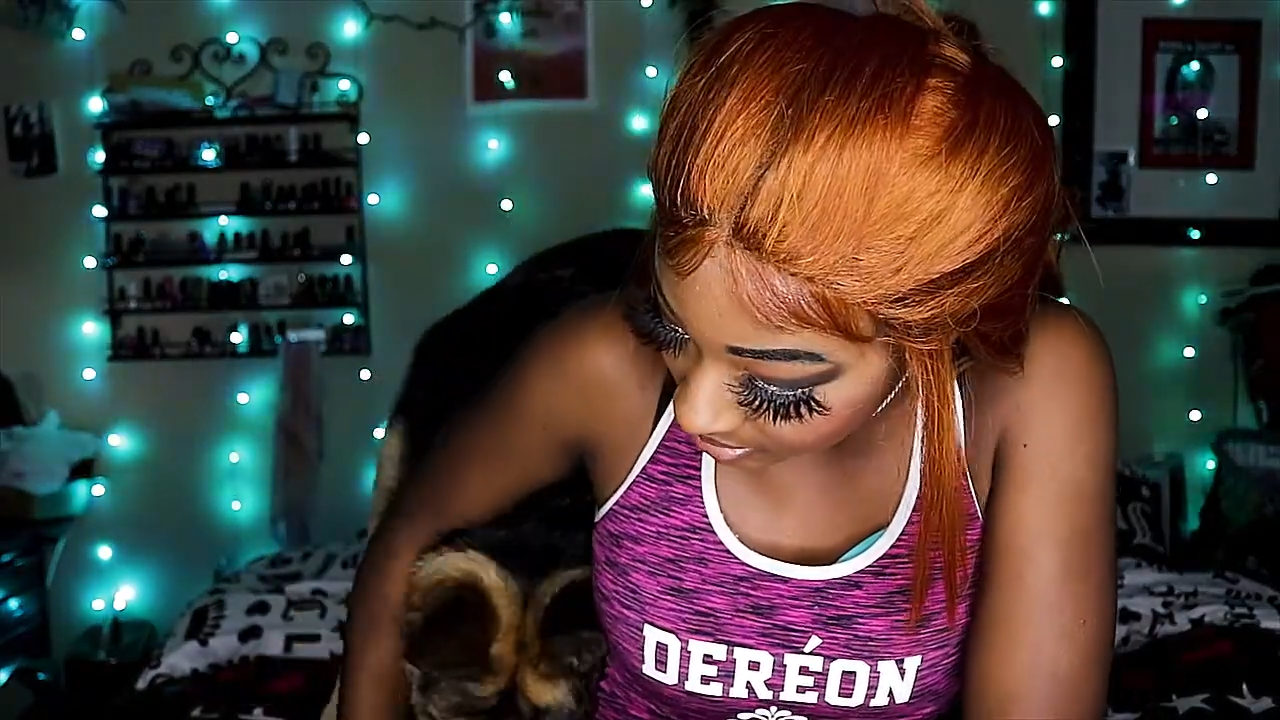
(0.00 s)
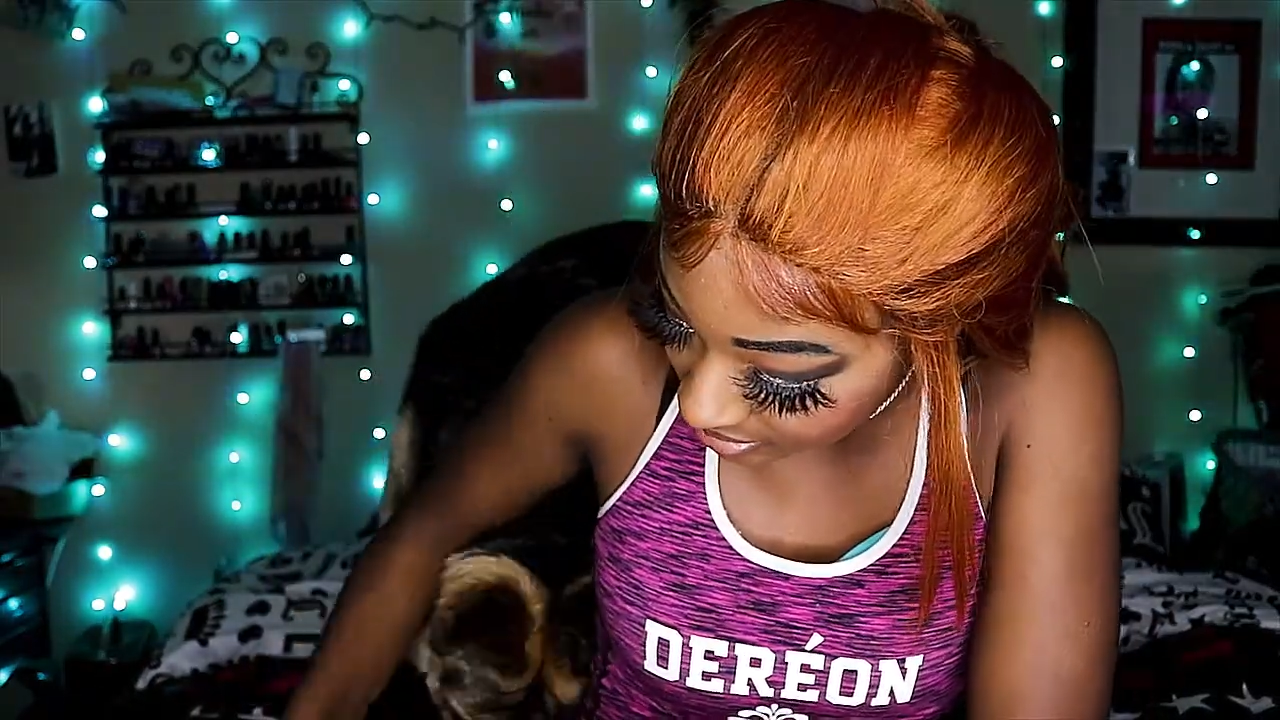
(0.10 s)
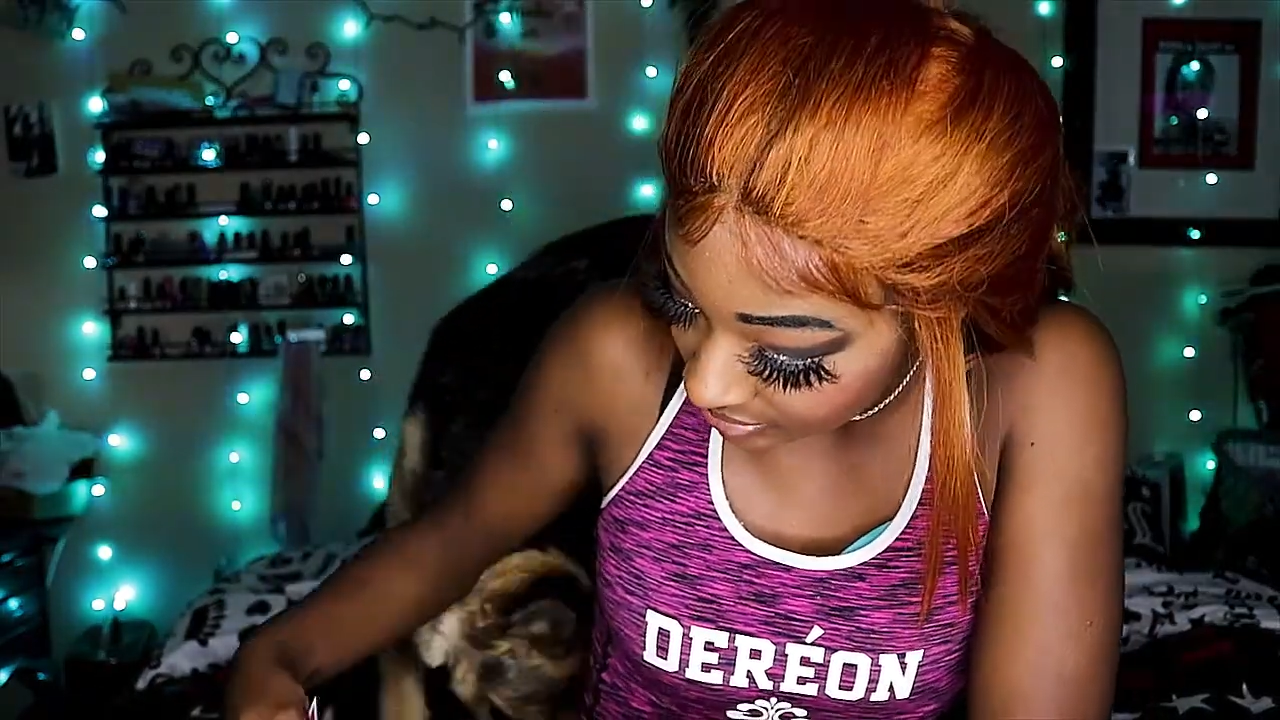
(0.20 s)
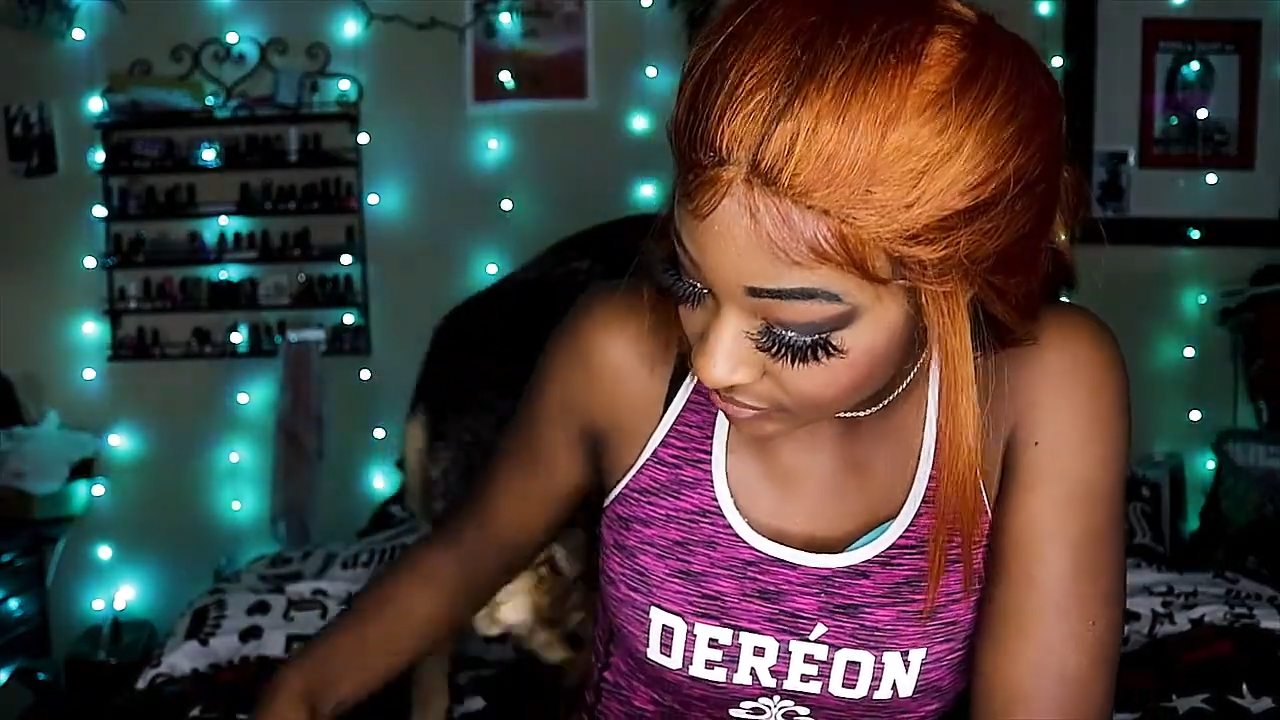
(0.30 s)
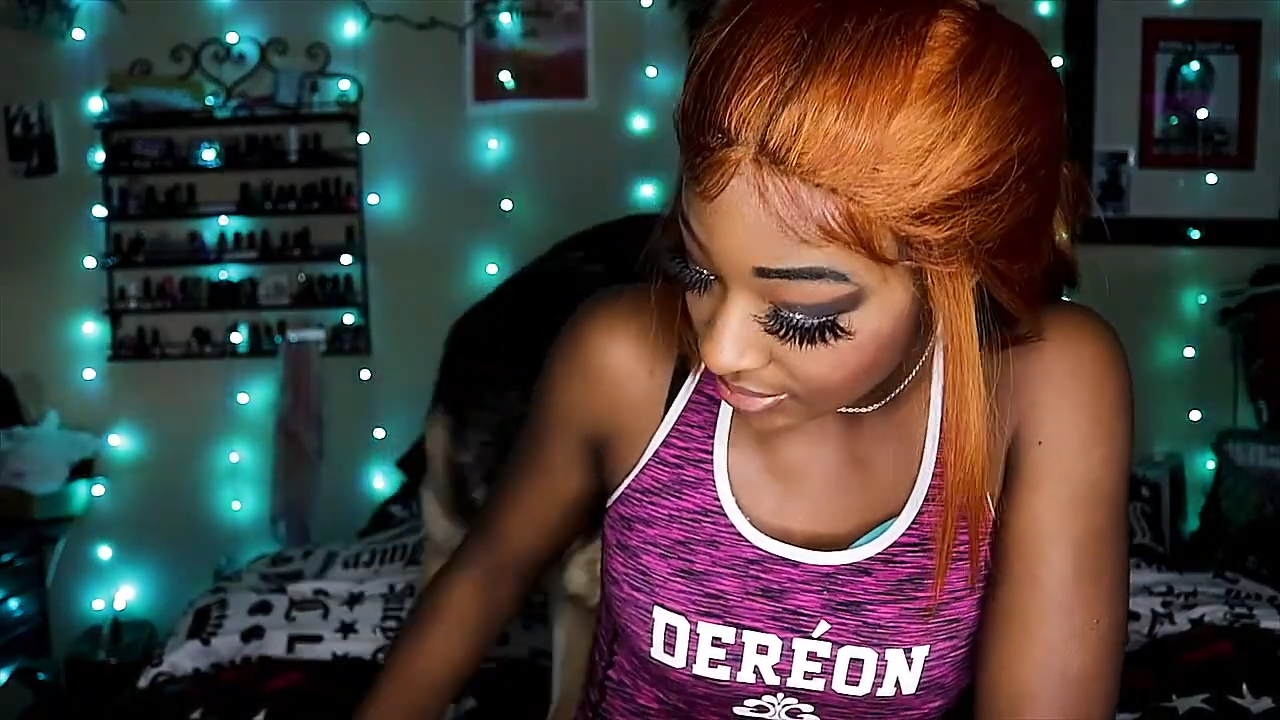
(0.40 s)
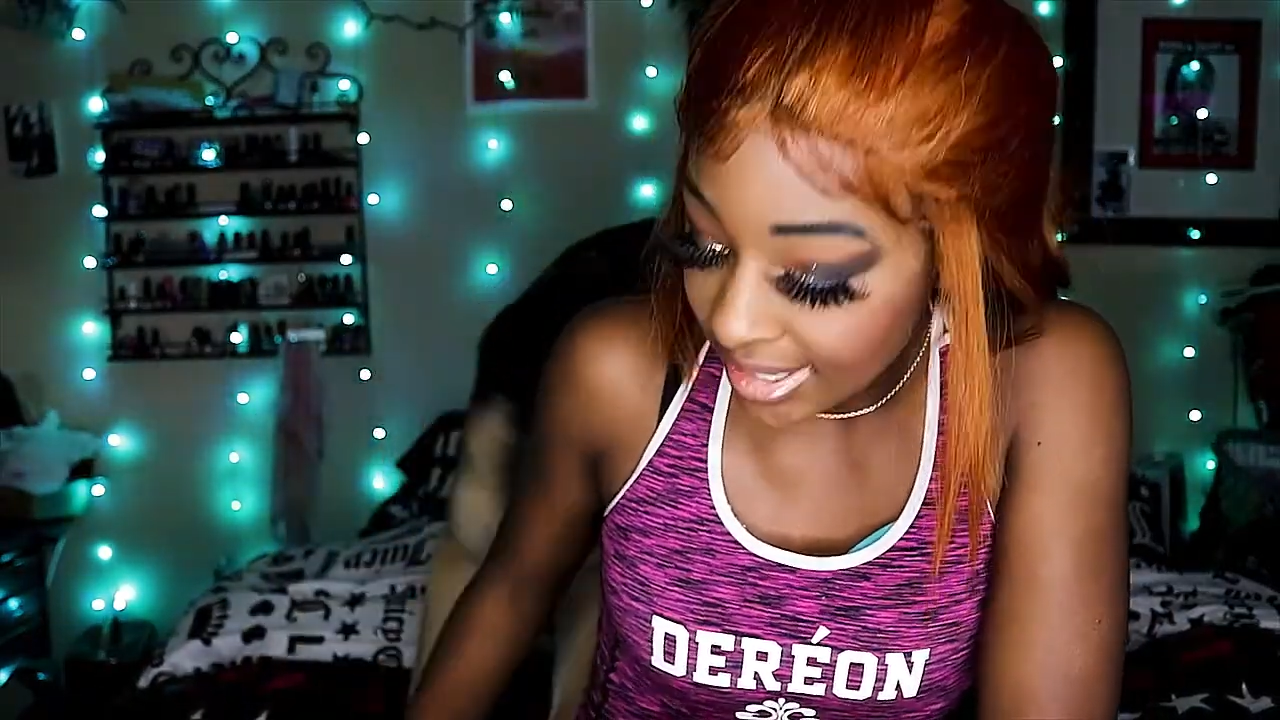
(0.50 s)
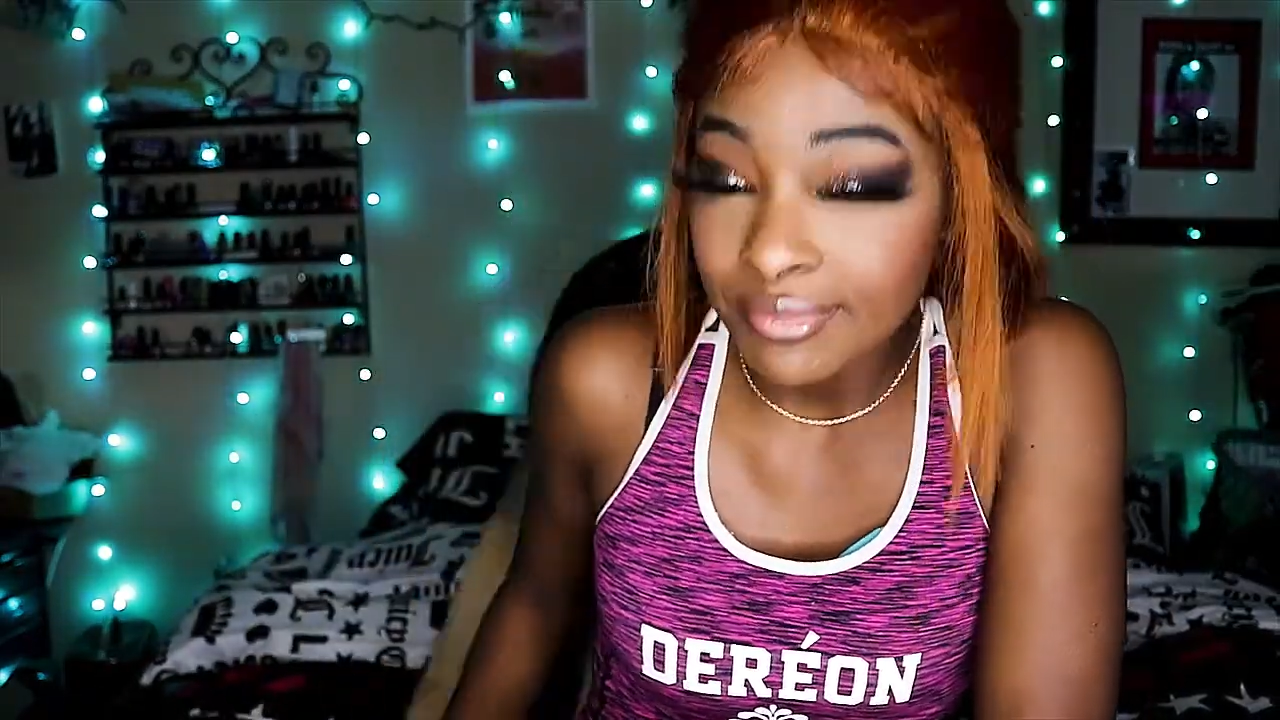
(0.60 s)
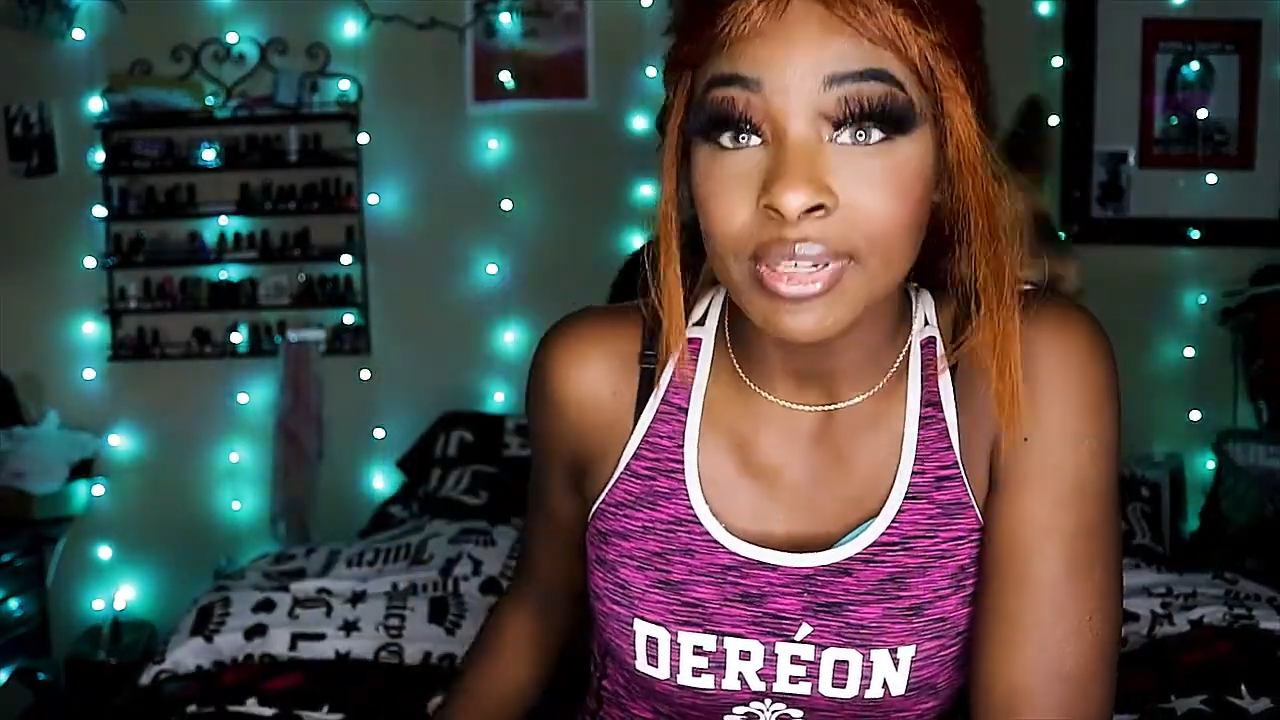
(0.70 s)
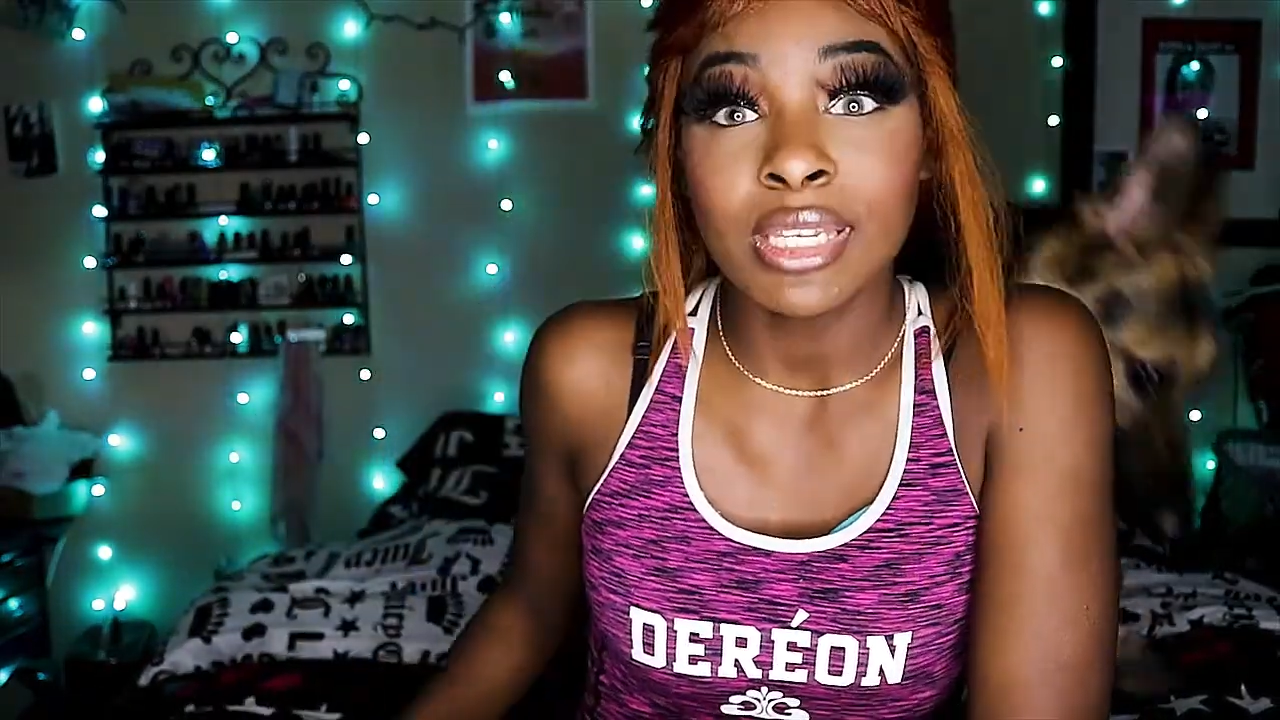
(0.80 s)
one if y'all have